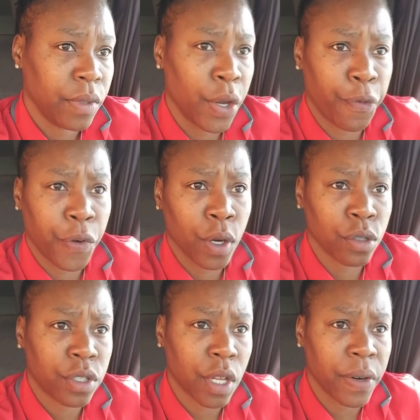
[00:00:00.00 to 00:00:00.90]
Your
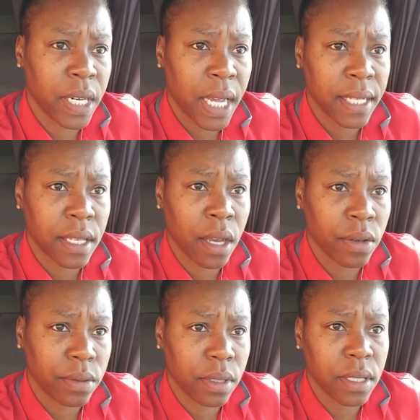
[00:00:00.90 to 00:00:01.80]
first 30 days
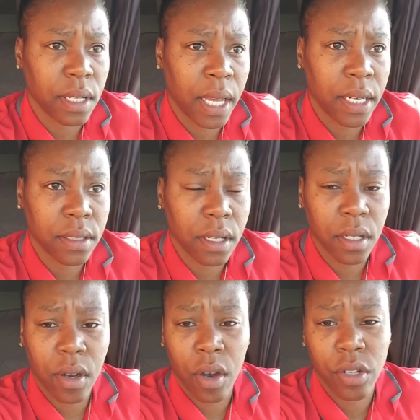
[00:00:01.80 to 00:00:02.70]
out, this lady is
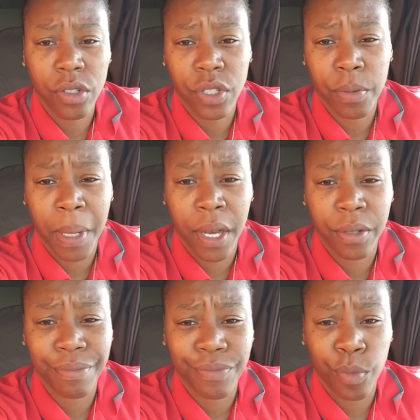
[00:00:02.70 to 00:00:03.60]
gonna call you just
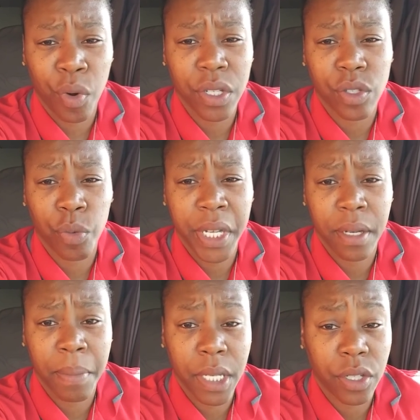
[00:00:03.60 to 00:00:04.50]
about once a week
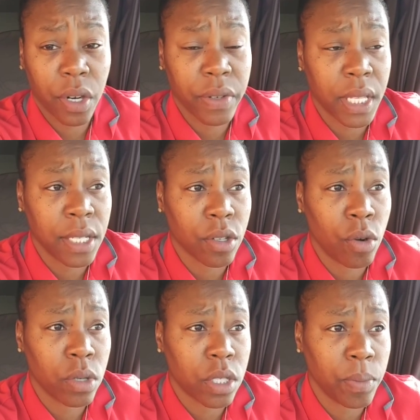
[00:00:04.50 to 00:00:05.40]
to make sure everything's
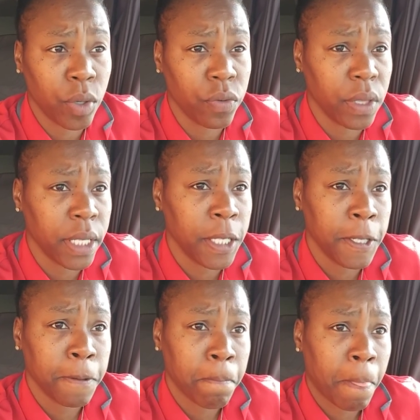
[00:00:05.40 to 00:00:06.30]
going smoothly,
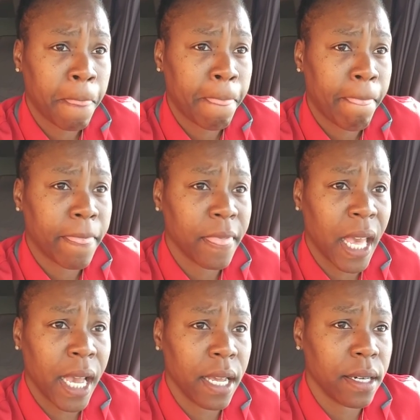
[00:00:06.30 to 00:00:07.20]

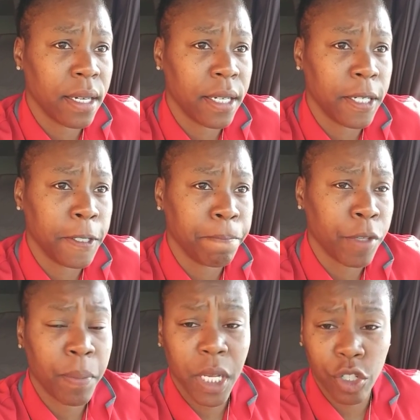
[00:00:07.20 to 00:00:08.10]
that
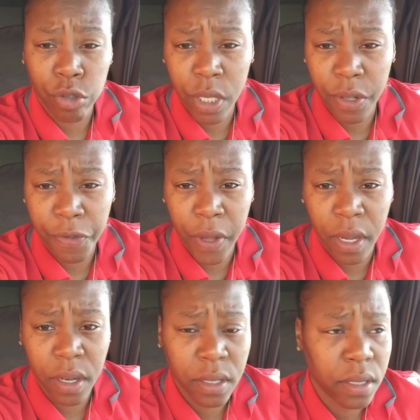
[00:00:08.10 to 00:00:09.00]
you're being treated
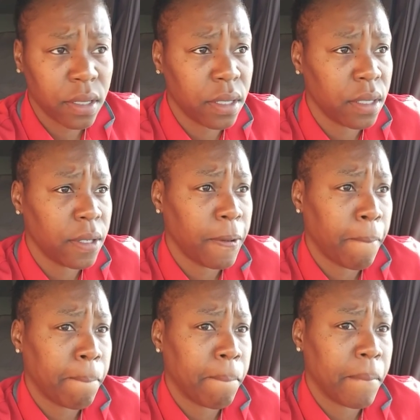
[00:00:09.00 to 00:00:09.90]
fair.
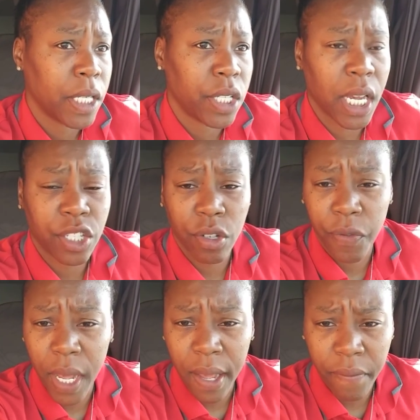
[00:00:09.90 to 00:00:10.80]
She asks you
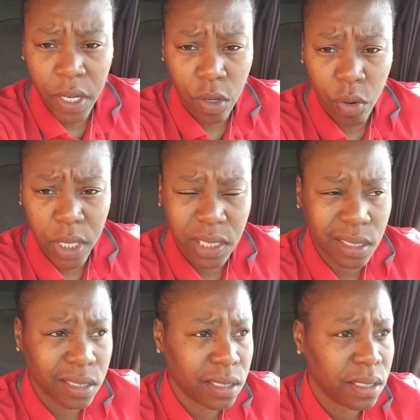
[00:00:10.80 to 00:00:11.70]
if you have any
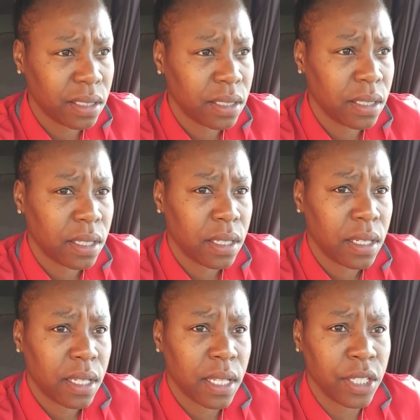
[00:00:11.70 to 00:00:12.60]
questions.
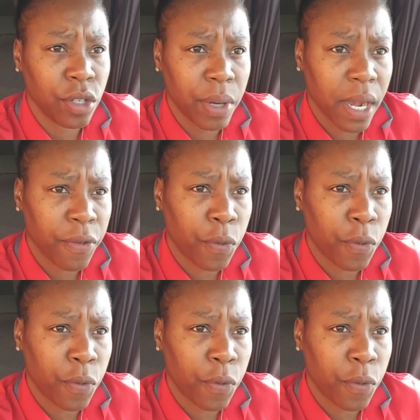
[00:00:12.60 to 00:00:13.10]
They do have